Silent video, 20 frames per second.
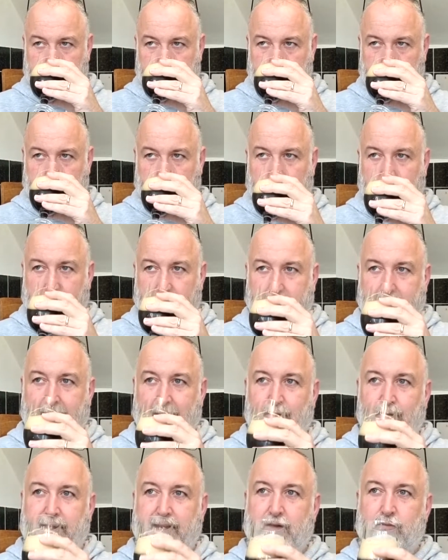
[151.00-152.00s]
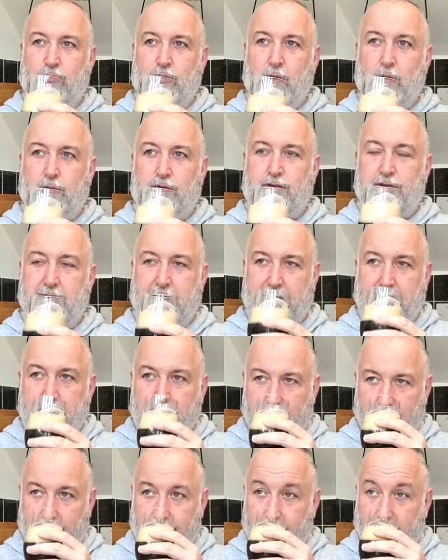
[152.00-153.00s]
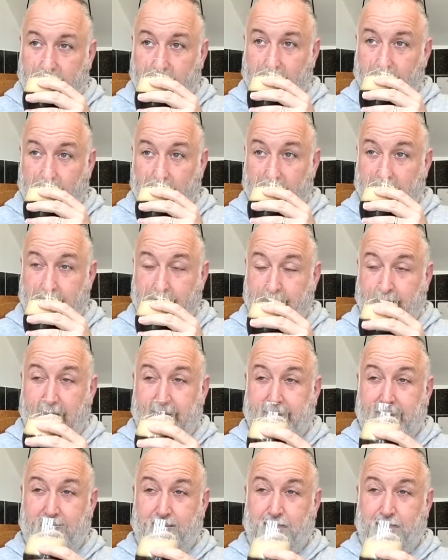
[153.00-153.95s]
There's definitely a roastiness. I mean, there's like a